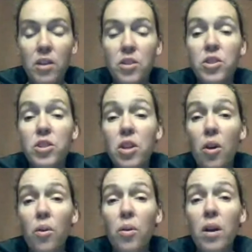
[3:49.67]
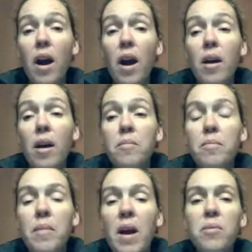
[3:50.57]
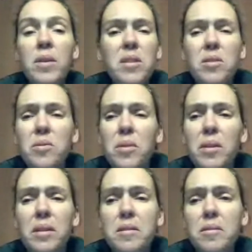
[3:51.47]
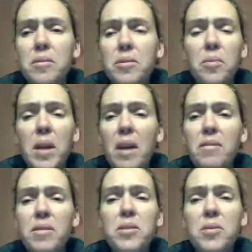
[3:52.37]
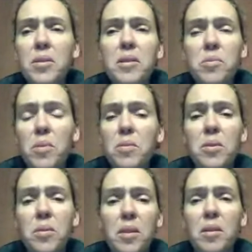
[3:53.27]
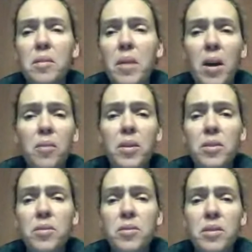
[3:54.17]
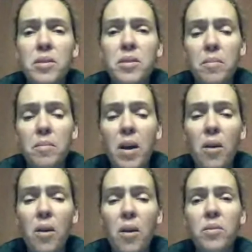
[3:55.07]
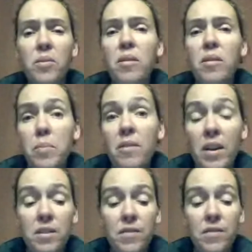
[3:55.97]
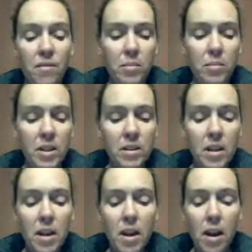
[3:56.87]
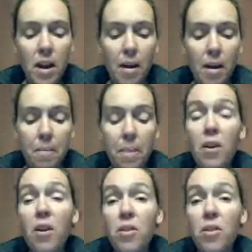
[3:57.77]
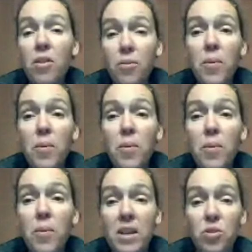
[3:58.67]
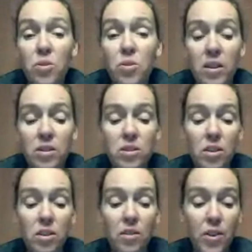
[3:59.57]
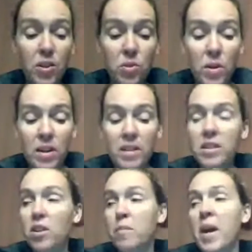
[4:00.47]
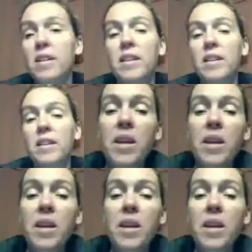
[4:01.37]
So, how do we use these oils? So we have these oils. What do we do with them? How do we use them? How can they be effective in our families? There are 3 ways to use your oils. The first one is aromatically.